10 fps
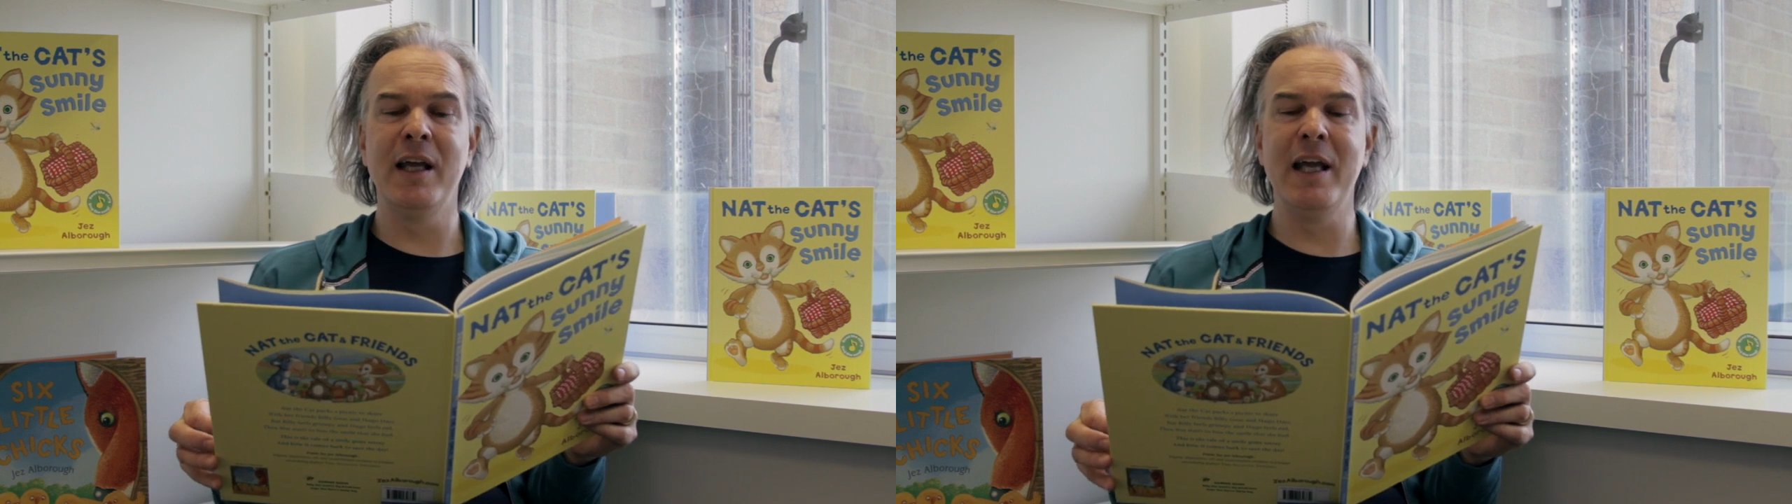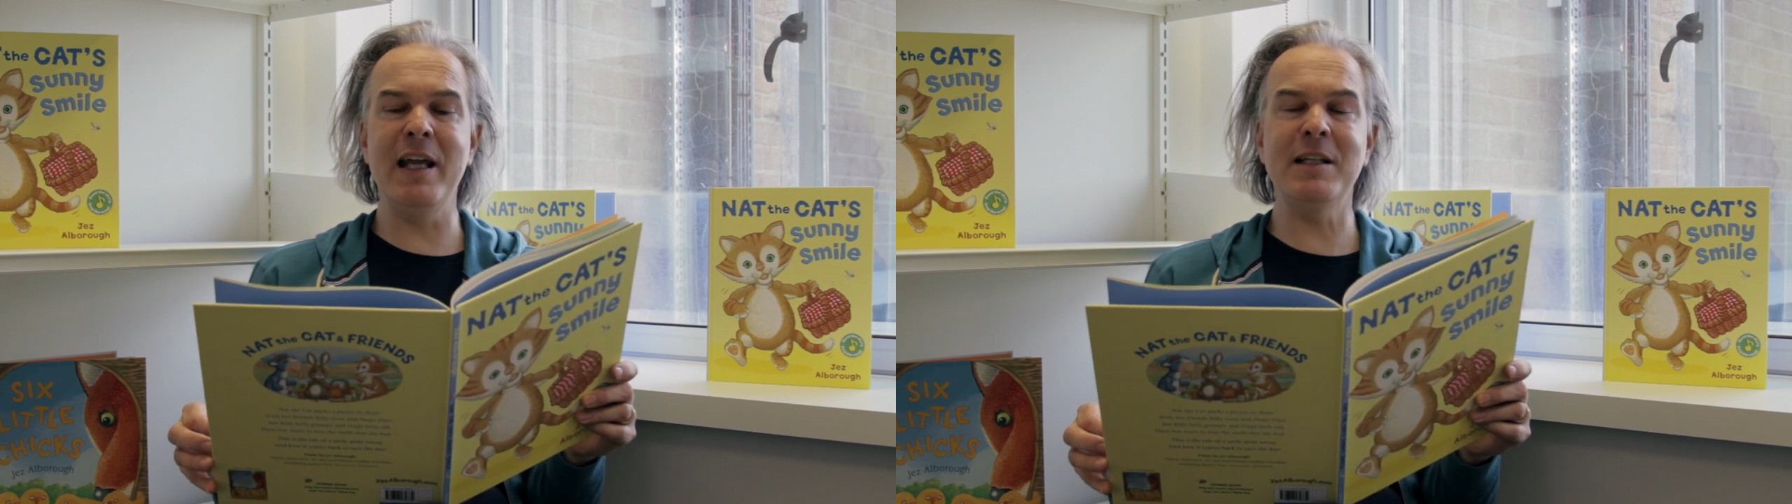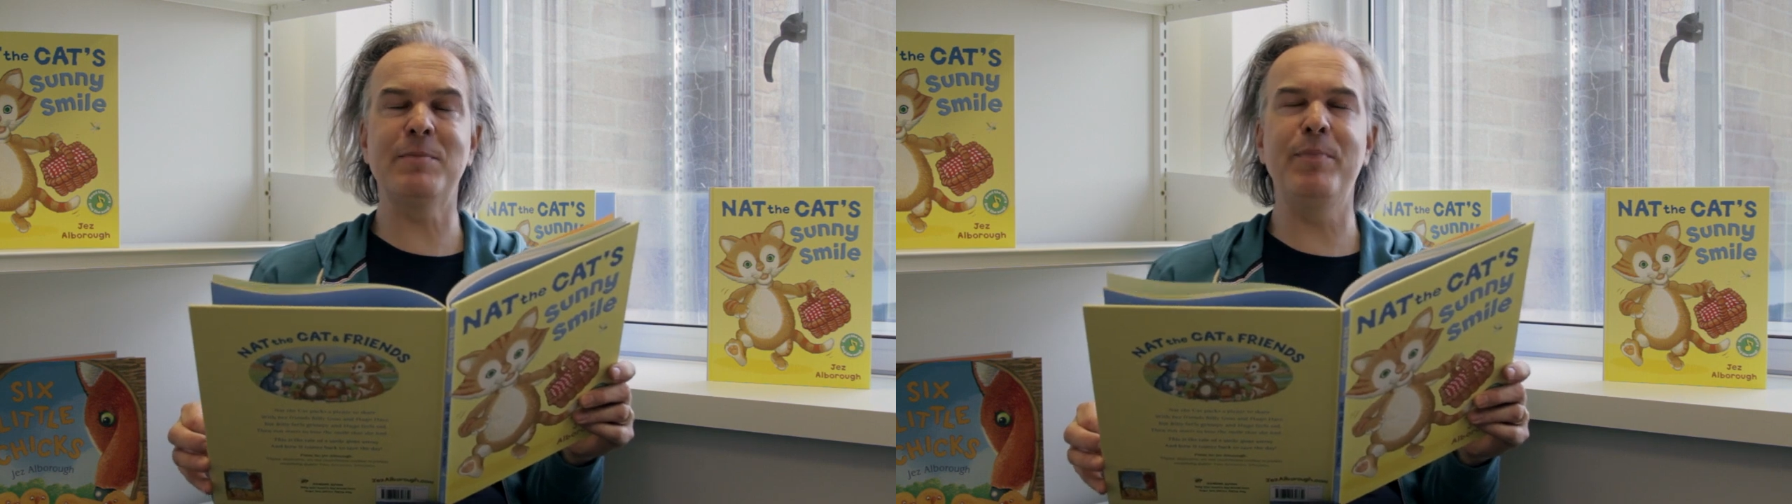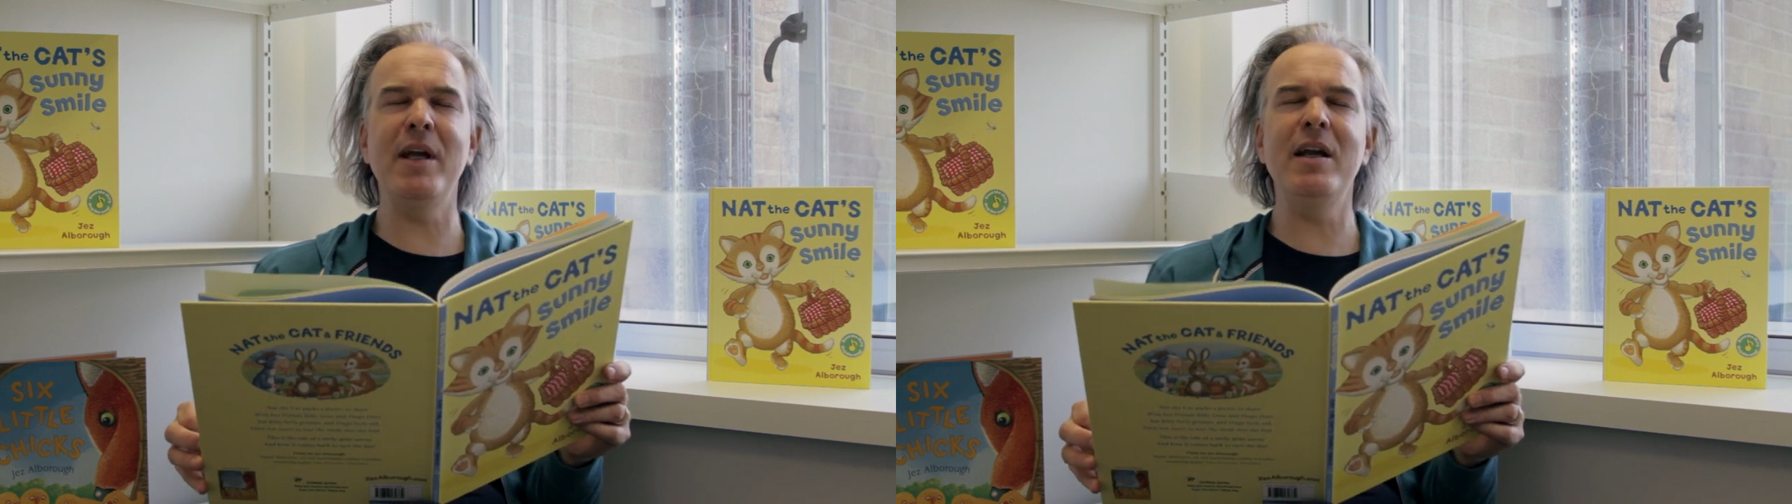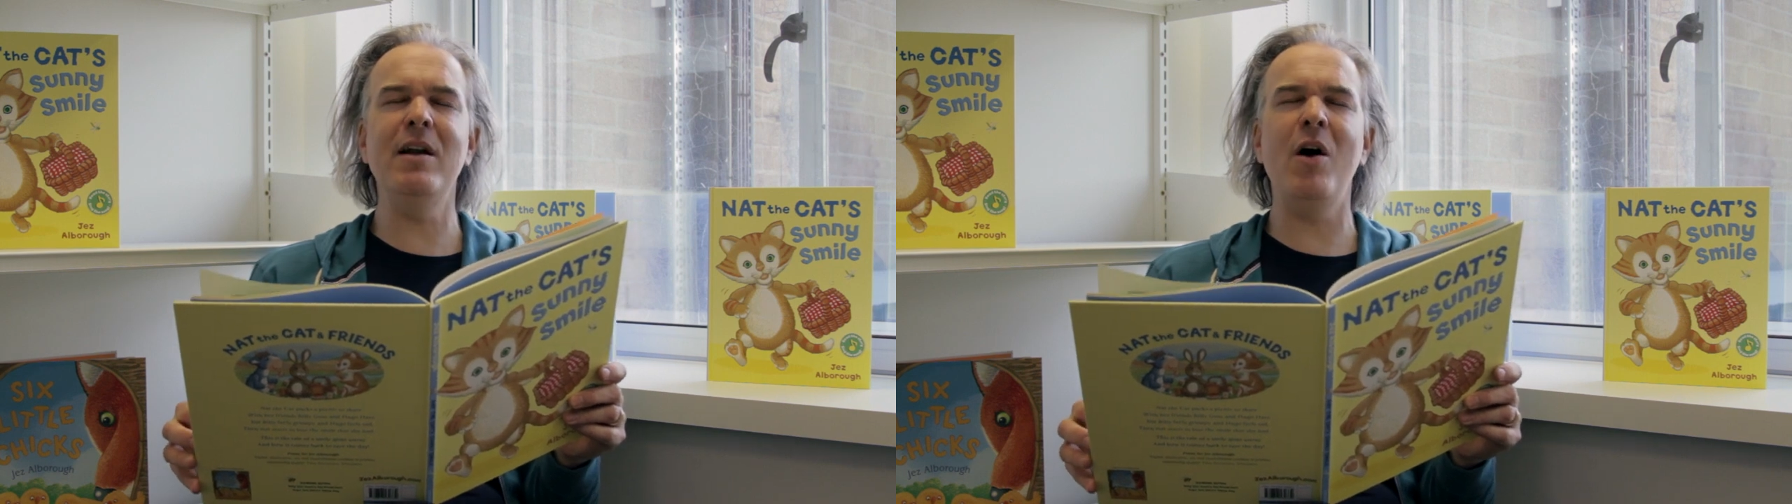It's
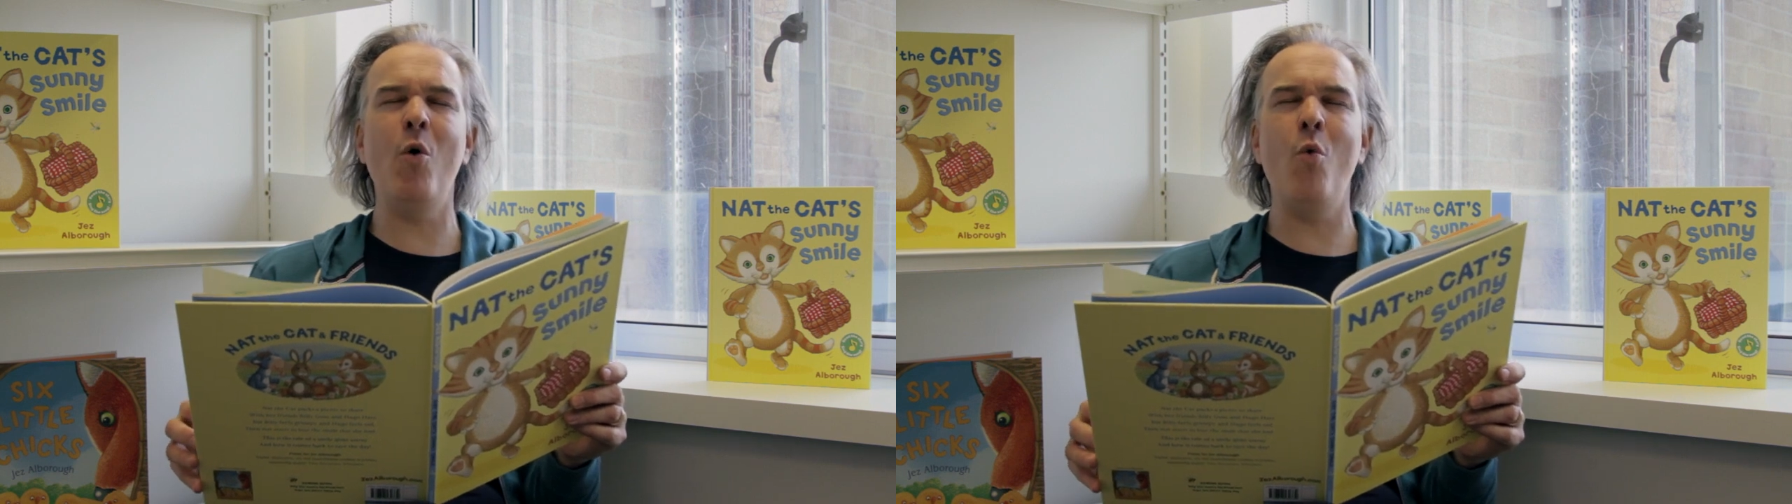been a